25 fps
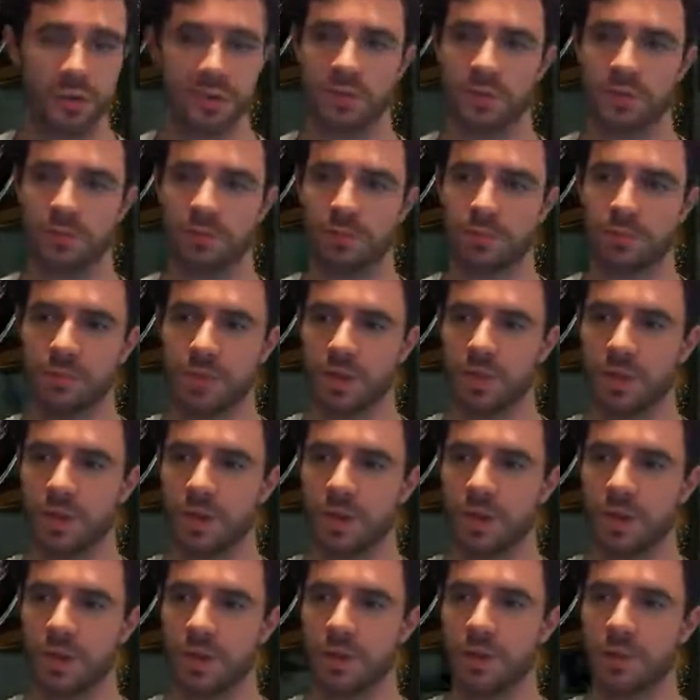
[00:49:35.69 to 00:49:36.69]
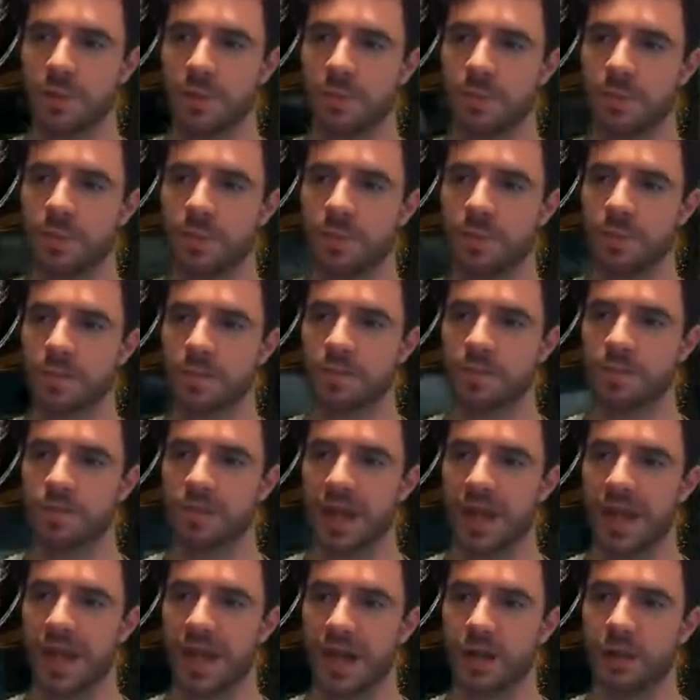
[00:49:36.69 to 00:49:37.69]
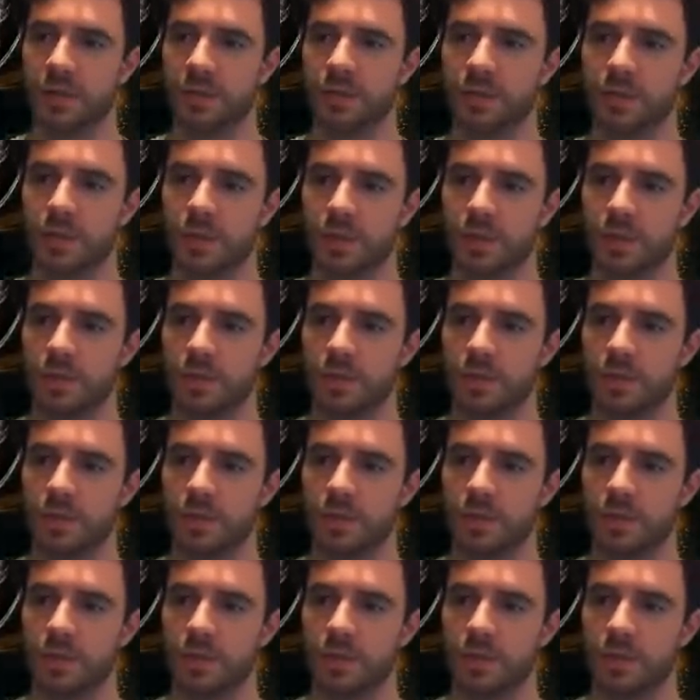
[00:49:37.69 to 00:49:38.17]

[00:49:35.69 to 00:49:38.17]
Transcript: to be with you, to help you.